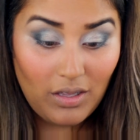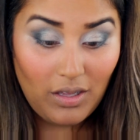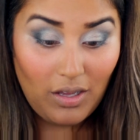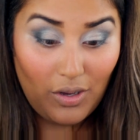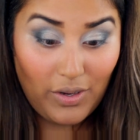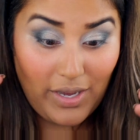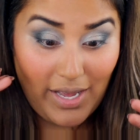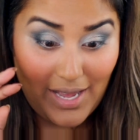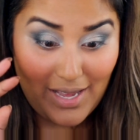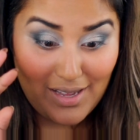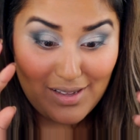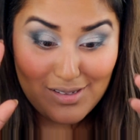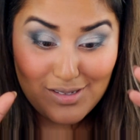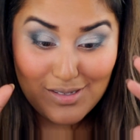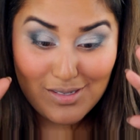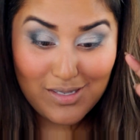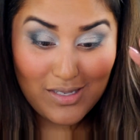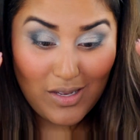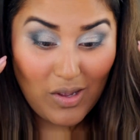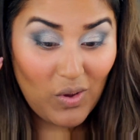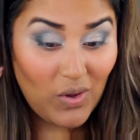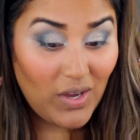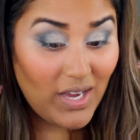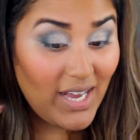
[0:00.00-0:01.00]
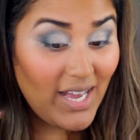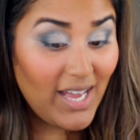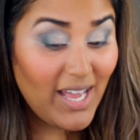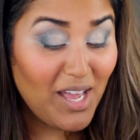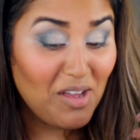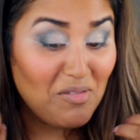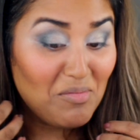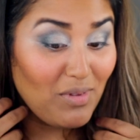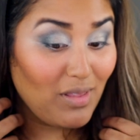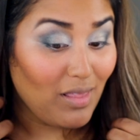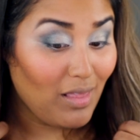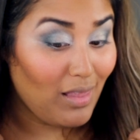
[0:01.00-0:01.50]
Okay, so I
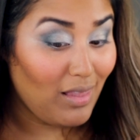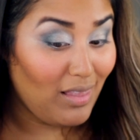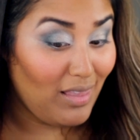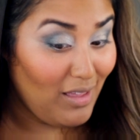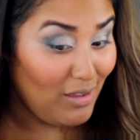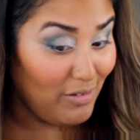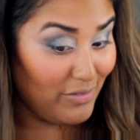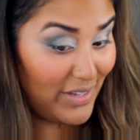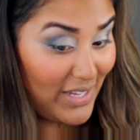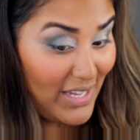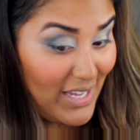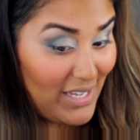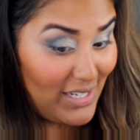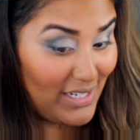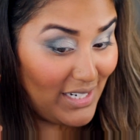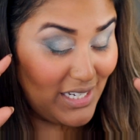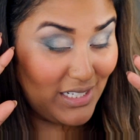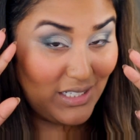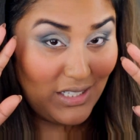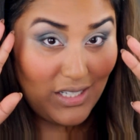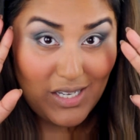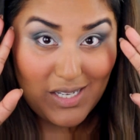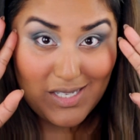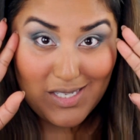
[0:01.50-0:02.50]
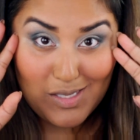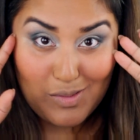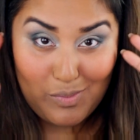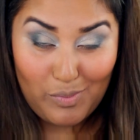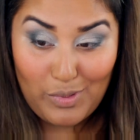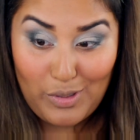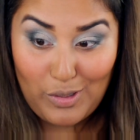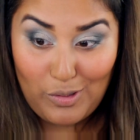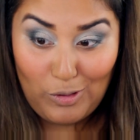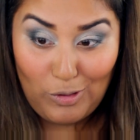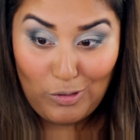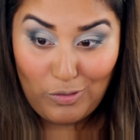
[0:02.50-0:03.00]
am loving it. It looks
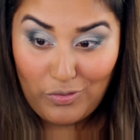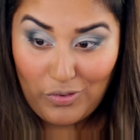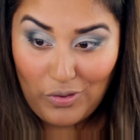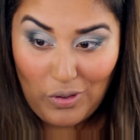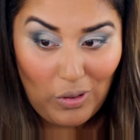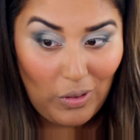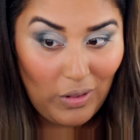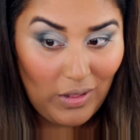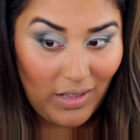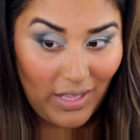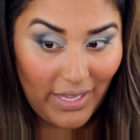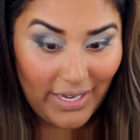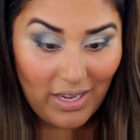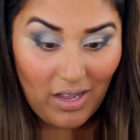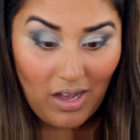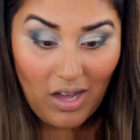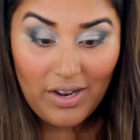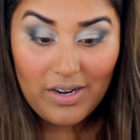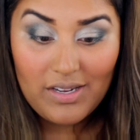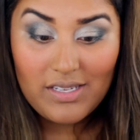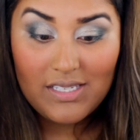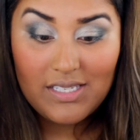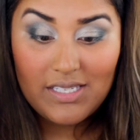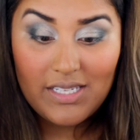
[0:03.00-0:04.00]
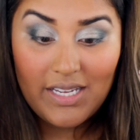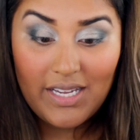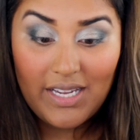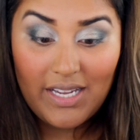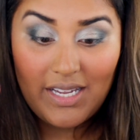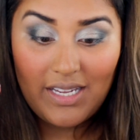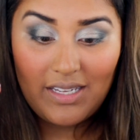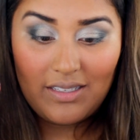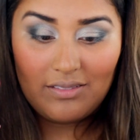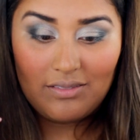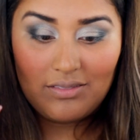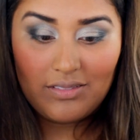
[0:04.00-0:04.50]
beautiful. Like,
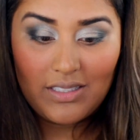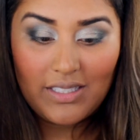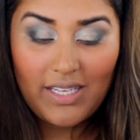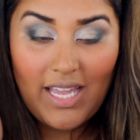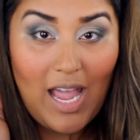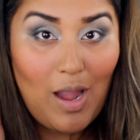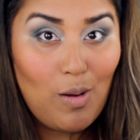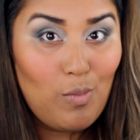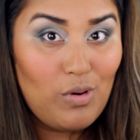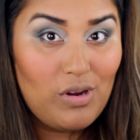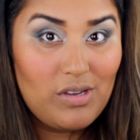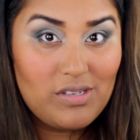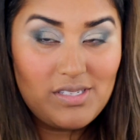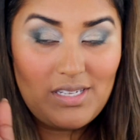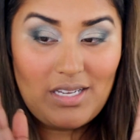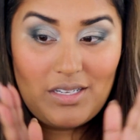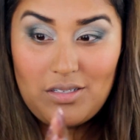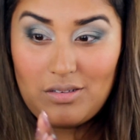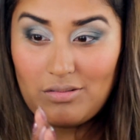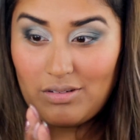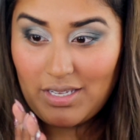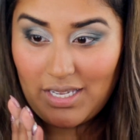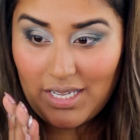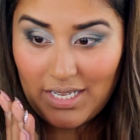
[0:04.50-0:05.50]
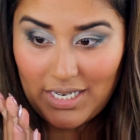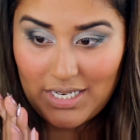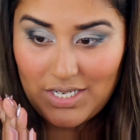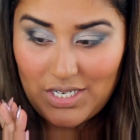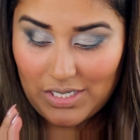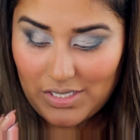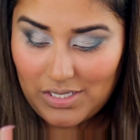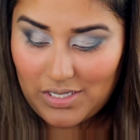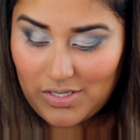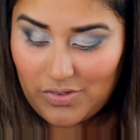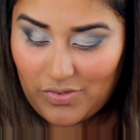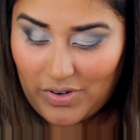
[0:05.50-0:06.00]
honestly, camera is not doing any
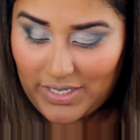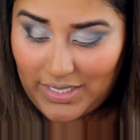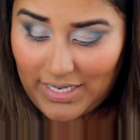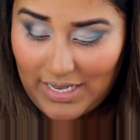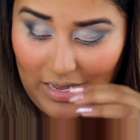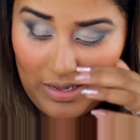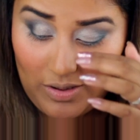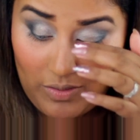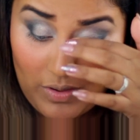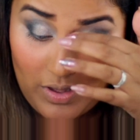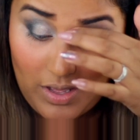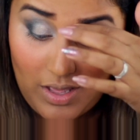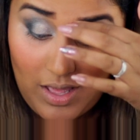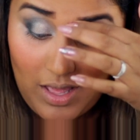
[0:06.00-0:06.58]
justice right now.